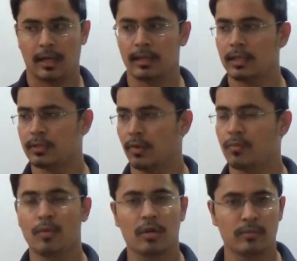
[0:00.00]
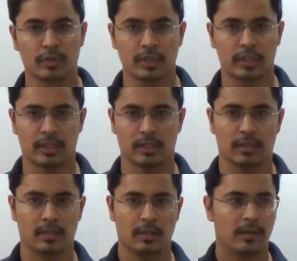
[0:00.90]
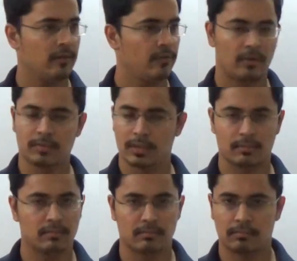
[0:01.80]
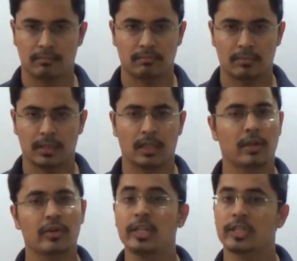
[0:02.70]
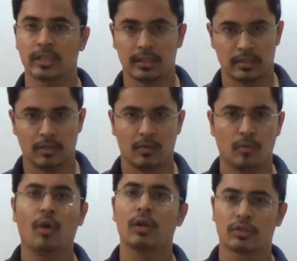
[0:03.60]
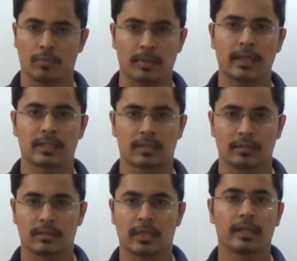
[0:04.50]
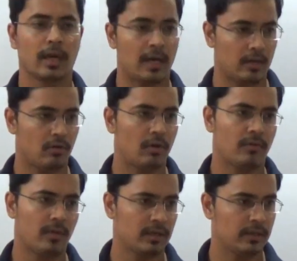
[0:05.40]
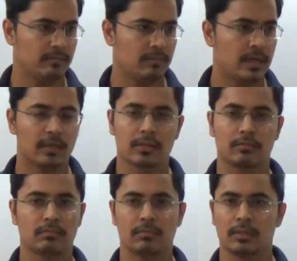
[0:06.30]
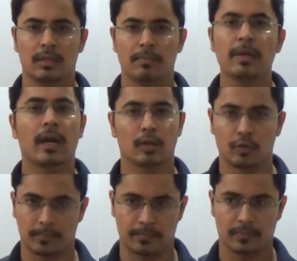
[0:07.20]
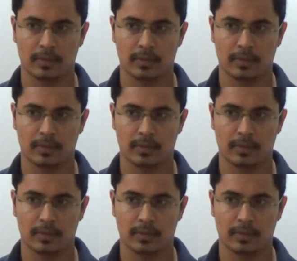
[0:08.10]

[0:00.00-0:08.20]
and there's one more musician from some another region who also plays guitar or for that matter piano